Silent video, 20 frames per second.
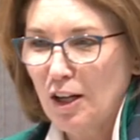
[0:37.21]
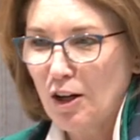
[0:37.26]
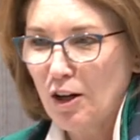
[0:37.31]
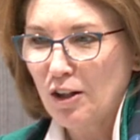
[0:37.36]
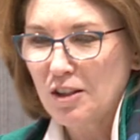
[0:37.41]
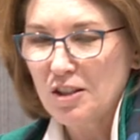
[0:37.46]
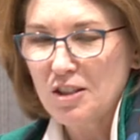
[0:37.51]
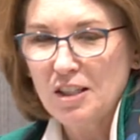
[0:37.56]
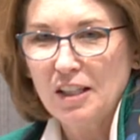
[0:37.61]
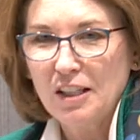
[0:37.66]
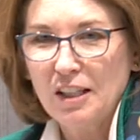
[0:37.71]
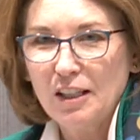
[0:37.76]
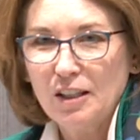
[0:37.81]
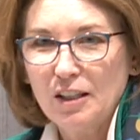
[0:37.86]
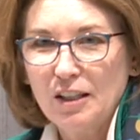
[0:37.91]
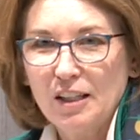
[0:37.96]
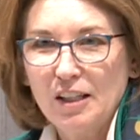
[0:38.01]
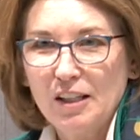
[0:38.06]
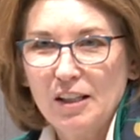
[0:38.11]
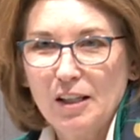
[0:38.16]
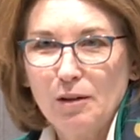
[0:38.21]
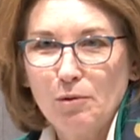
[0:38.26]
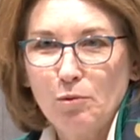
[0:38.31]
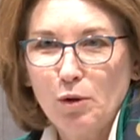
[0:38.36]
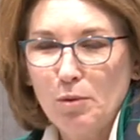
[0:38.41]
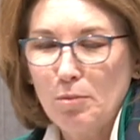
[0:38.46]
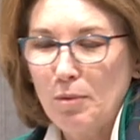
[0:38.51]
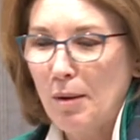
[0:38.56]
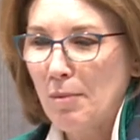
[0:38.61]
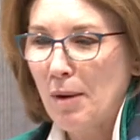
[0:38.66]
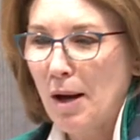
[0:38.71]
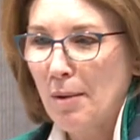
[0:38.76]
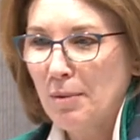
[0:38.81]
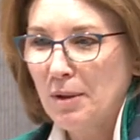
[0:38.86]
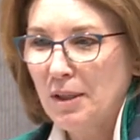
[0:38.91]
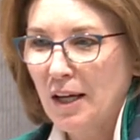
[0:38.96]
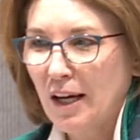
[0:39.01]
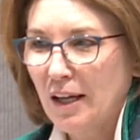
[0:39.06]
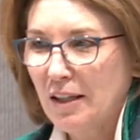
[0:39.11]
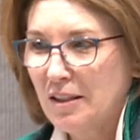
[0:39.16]
Augustine area, and then when my mom
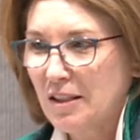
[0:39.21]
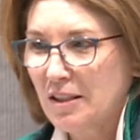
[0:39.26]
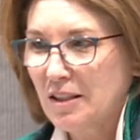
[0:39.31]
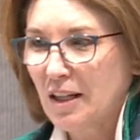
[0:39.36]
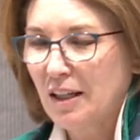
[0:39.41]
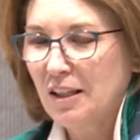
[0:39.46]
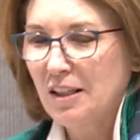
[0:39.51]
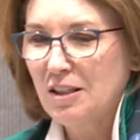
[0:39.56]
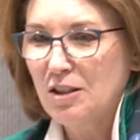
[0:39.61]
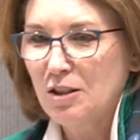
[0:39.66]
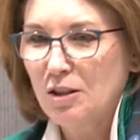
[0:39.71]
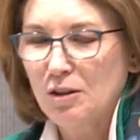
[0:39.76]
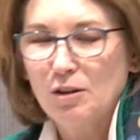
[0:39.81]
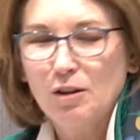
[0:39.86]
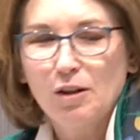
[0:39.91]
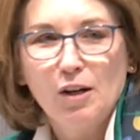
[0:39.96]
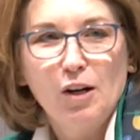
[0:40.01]
and dad decided to